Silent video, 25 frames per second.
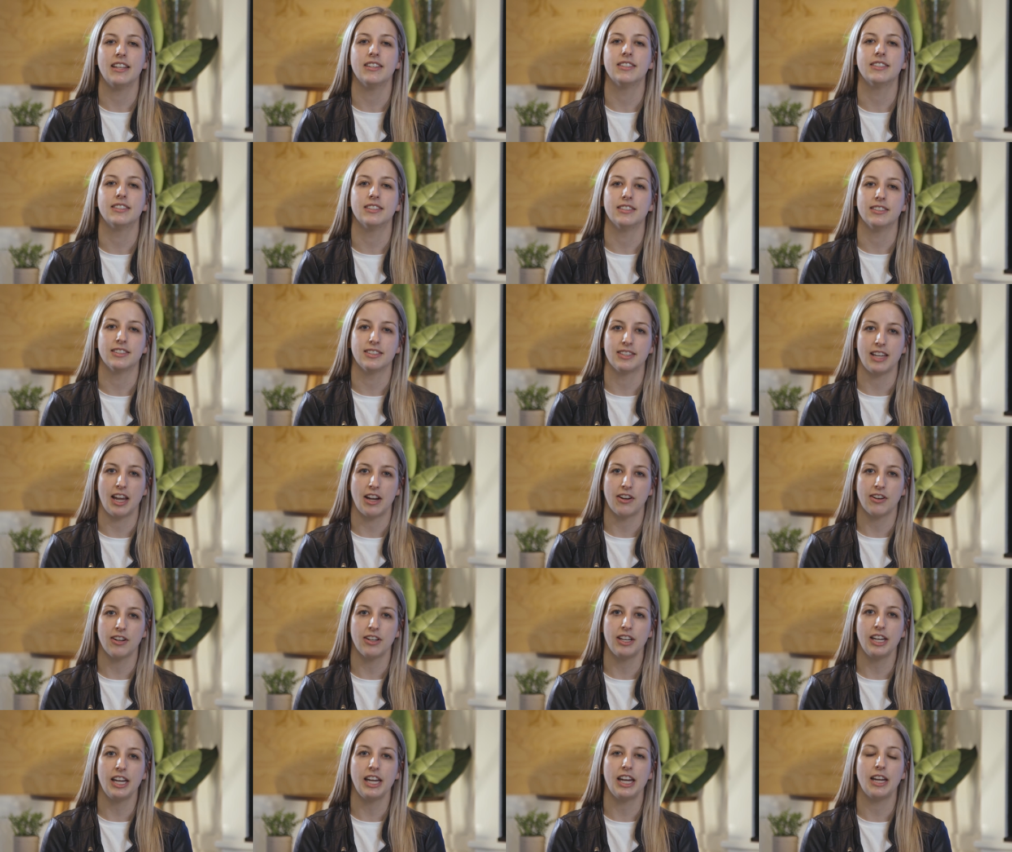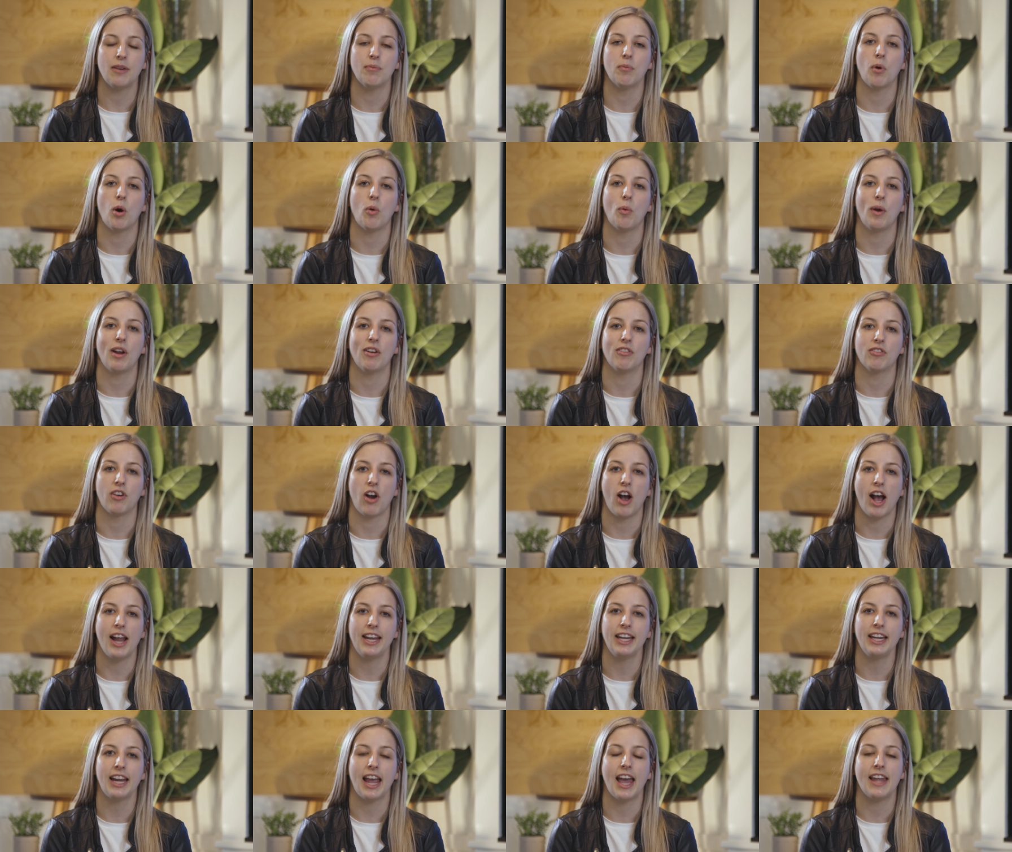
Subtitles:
sincerity in what we're writing,